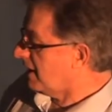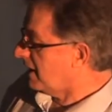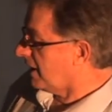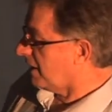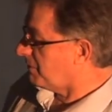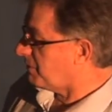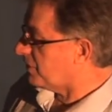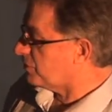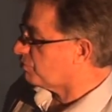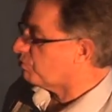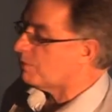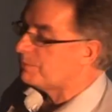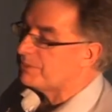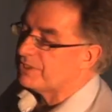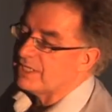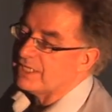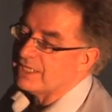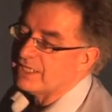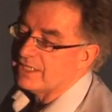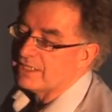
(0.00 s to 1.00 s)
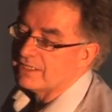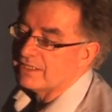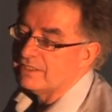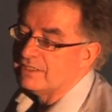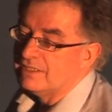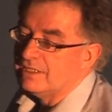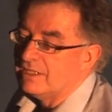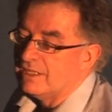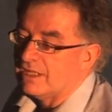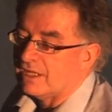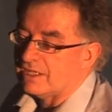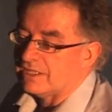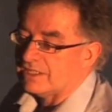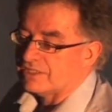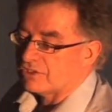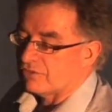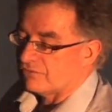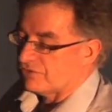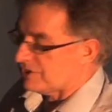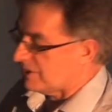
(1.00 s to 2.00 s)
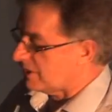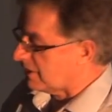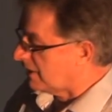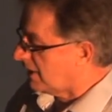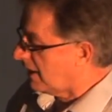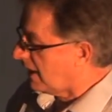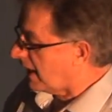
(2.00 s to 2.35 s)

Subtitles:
I mean, this woman here is obviously